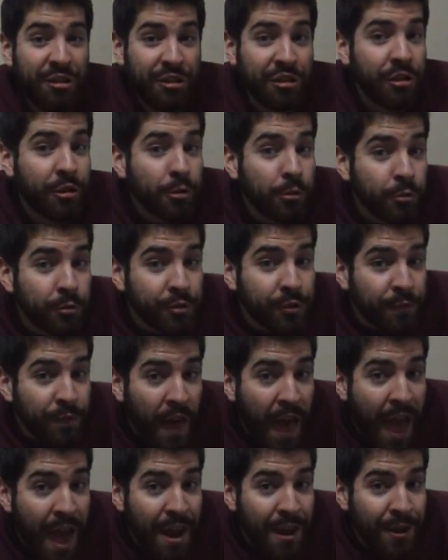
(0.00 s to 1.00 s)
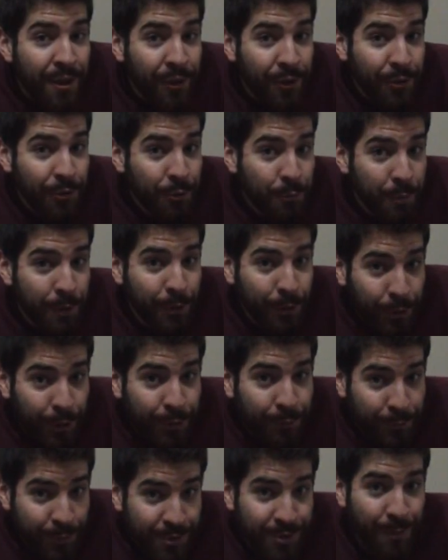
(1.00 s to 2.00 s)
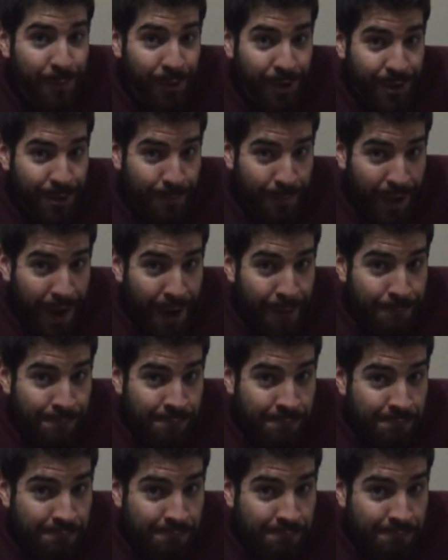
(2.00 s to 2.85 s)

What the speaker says: years of that, you'd be looking for somebody to bomb?